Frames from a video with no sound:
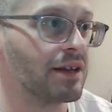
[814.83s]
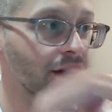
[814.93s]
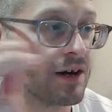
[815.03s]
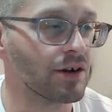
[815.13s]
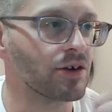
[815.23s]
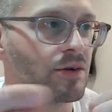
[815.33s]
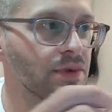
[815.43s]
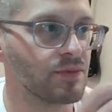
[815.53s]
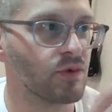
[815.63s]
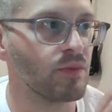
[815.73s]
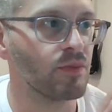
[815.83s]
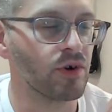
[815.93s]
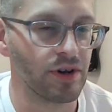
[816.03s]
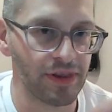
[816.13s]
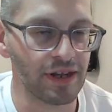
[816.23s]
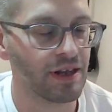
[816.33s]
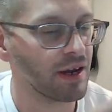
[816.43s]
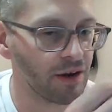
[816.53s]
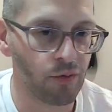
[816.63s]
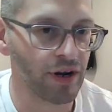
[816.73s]
long term is more important than
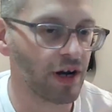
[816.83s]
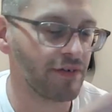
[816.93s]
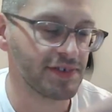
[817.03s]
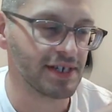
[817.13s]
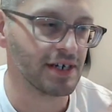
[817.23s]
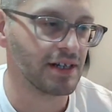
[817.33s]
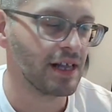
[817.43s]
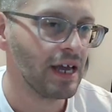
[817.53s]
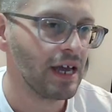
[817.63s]
like a one-off sale.